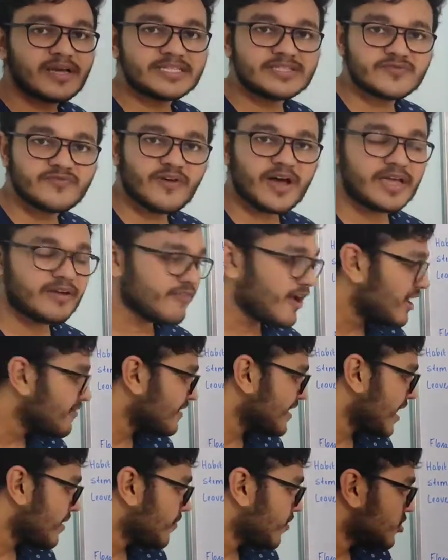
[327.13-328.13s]
is 5
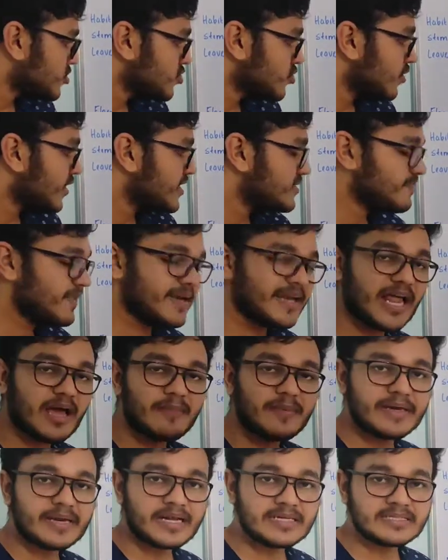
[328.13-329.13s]
in number, so it is
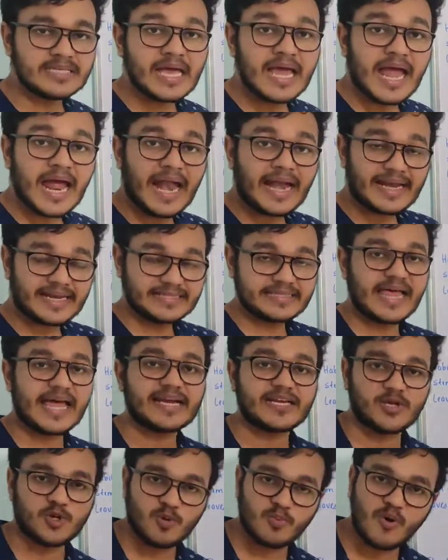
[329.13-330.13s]
pentamerous and it is
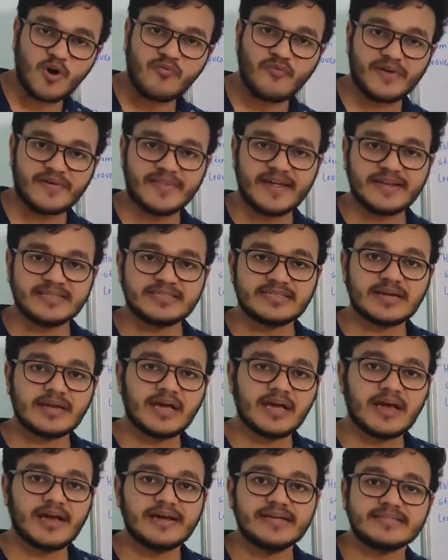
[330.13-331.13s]
actinomorphic, that is
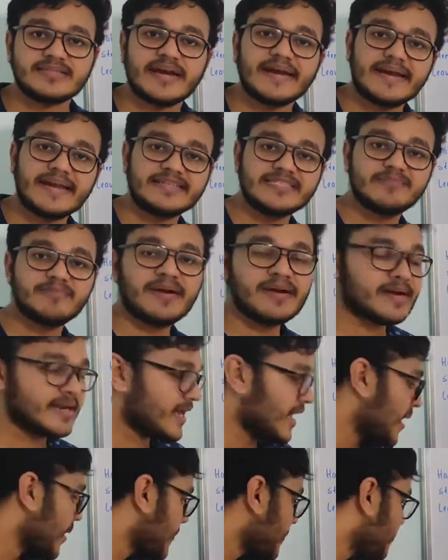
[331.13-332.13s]
it is radially
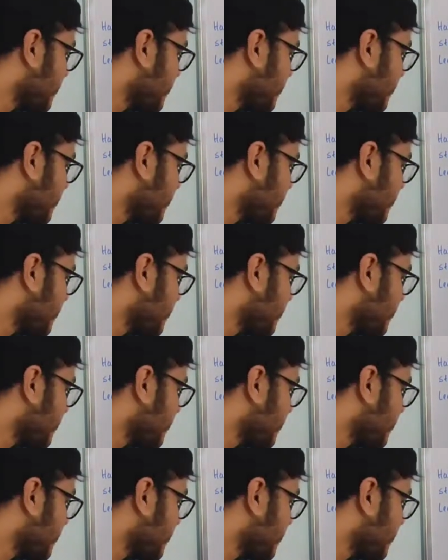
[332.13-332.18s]
symmetrical.